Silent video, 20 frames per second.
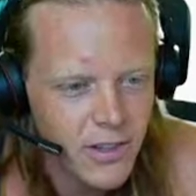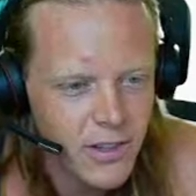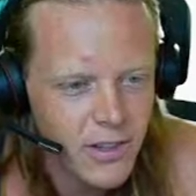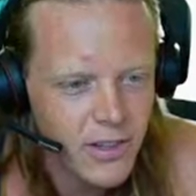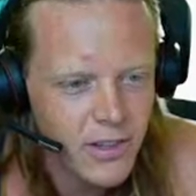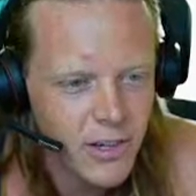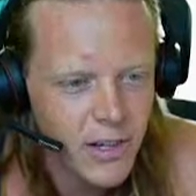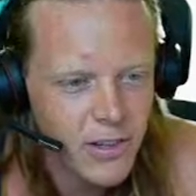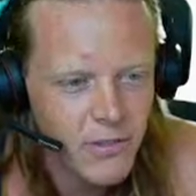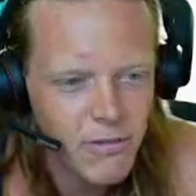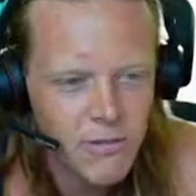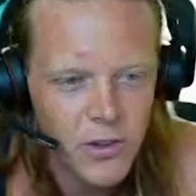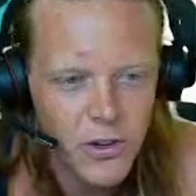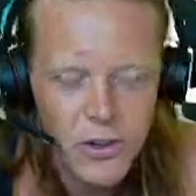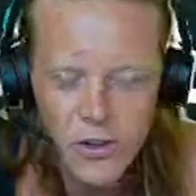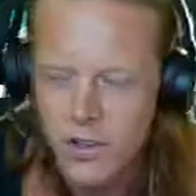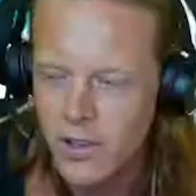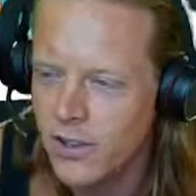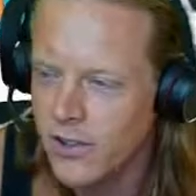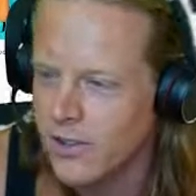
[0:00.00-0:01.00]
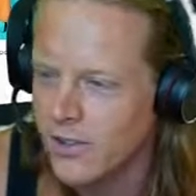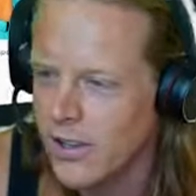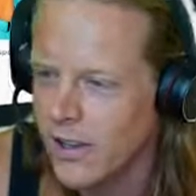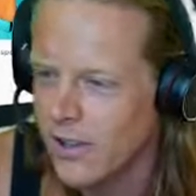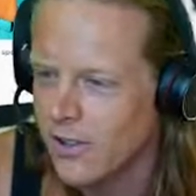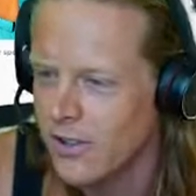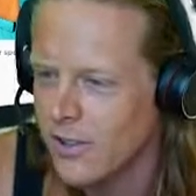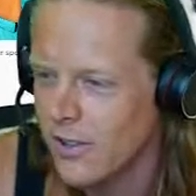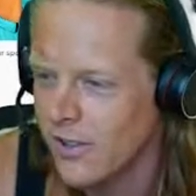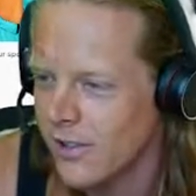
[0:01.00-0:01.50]
This in focus
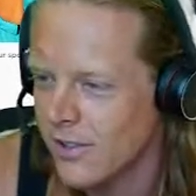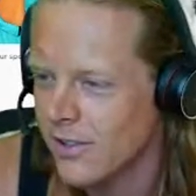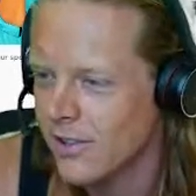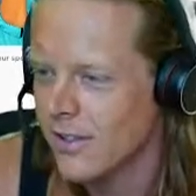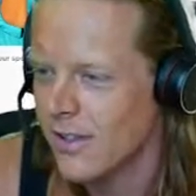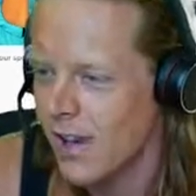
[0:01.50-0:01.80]
section is